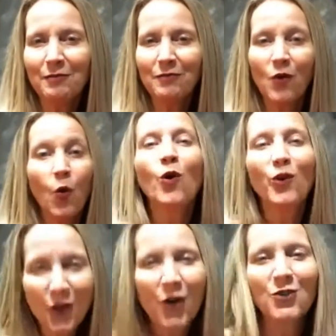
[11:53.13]
or
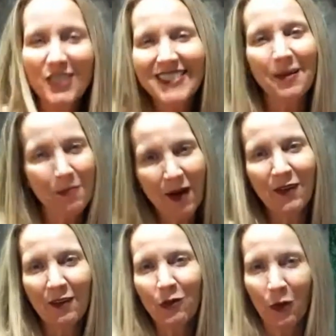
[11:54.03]
you go to see a
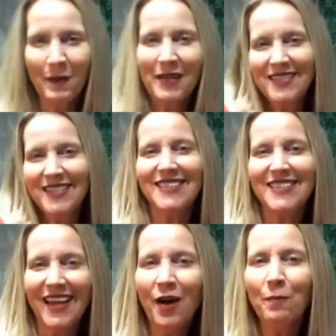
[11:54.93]
pelvic floor PT to
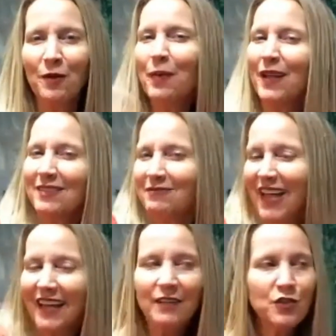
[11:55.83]
help you. But
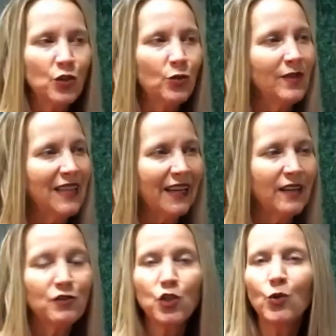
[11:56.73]
that gives
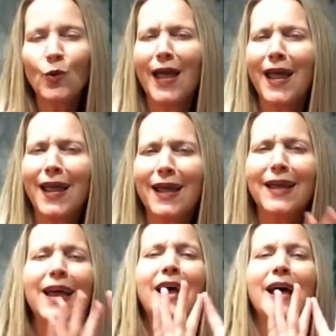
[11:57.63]
you a
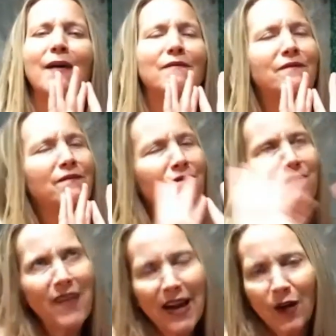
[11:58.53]

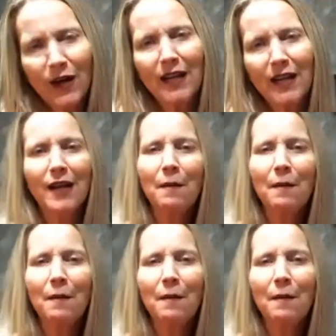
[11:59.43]
very